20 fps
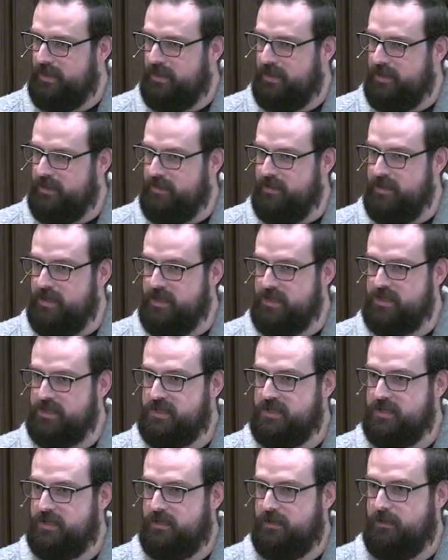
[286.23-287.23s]

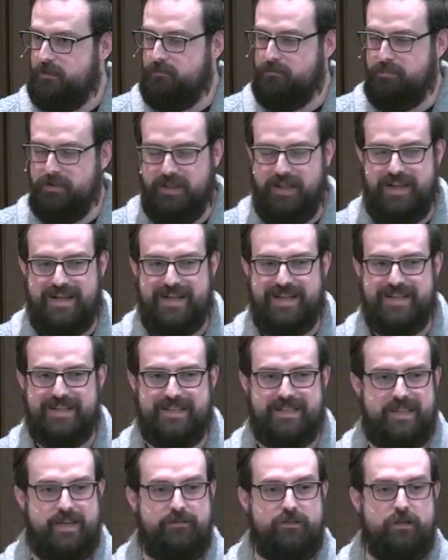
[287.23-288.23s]
This blind
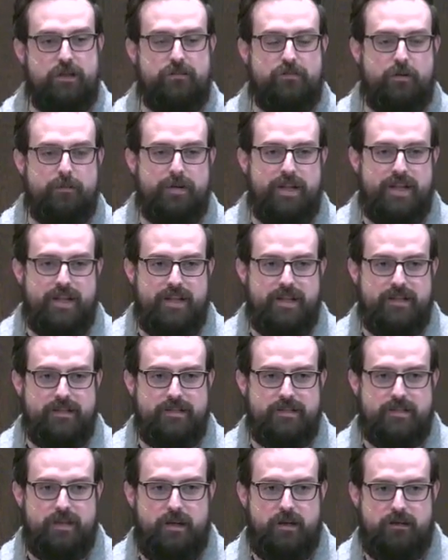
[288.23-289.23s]
level of obedience
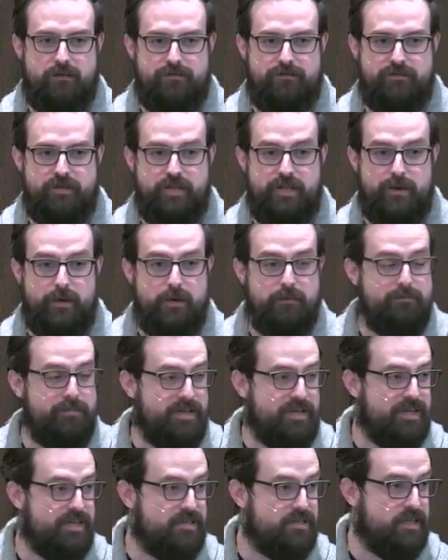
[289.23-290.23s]
of do it
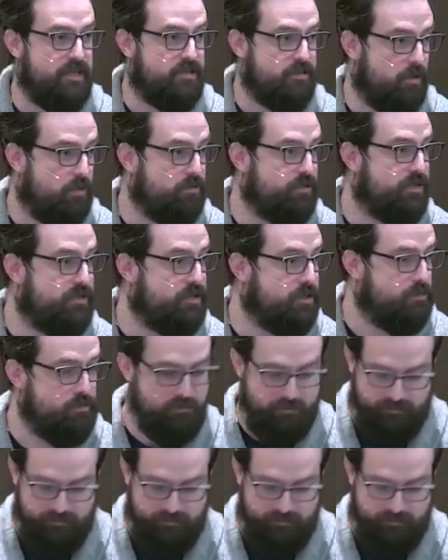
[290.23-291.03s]
because I told you to.